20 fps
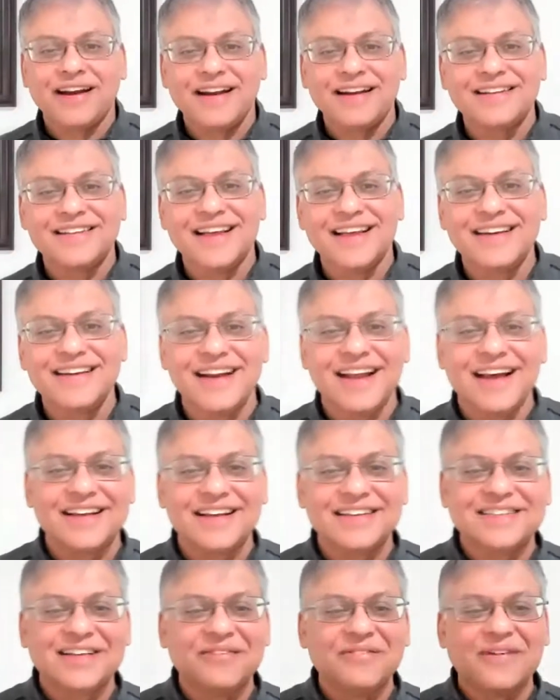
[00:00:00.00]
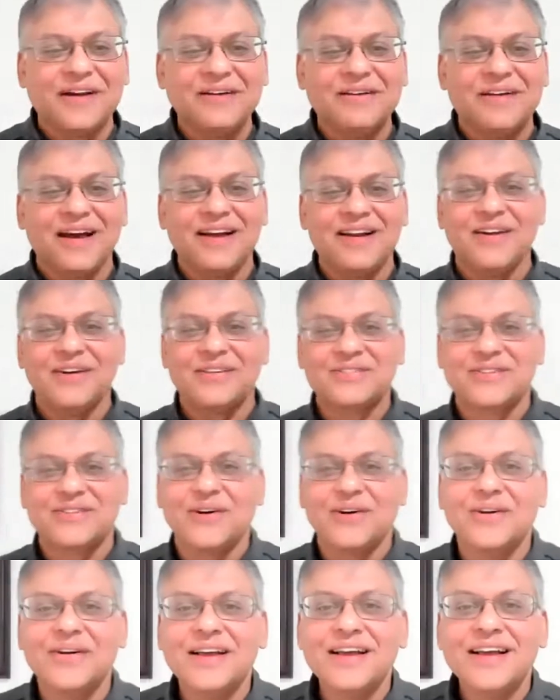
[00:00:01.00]
and then she went,
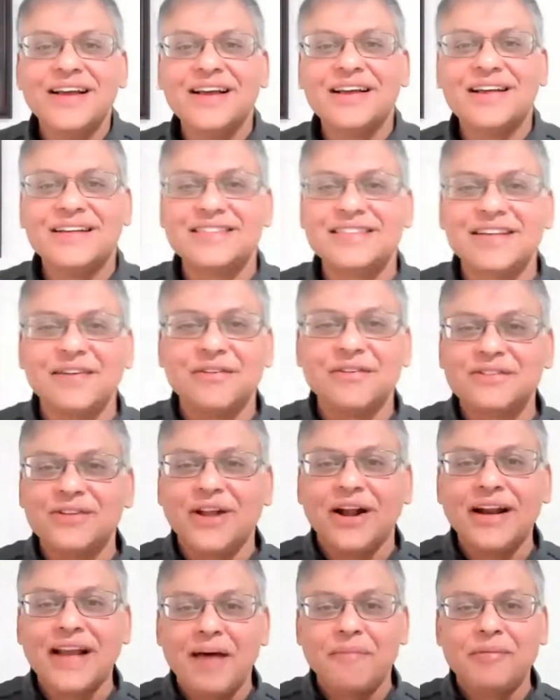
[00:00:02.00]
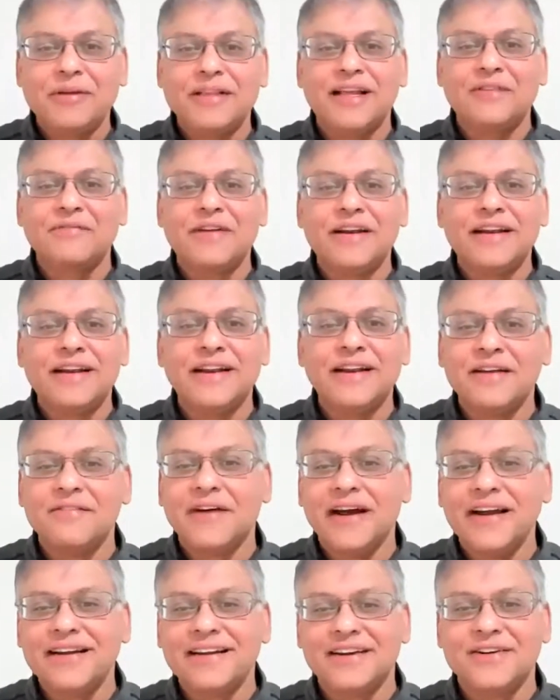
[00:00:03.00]
so she was not happy that we didn't
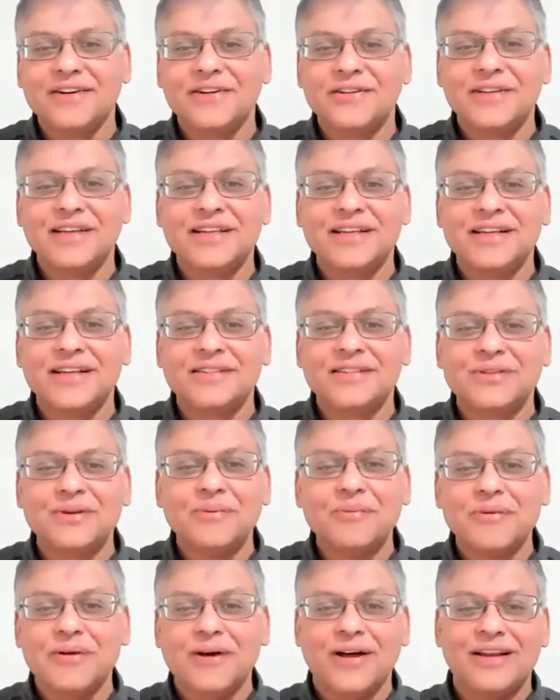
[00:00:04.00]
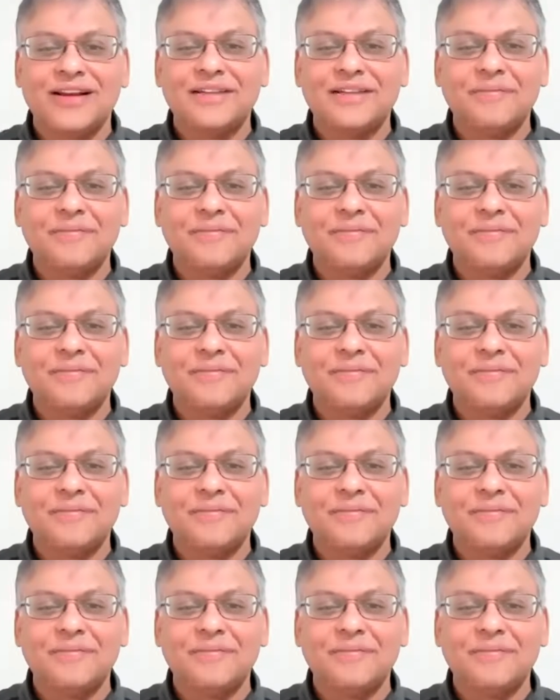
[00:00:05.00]
invite her to the Zoom call in the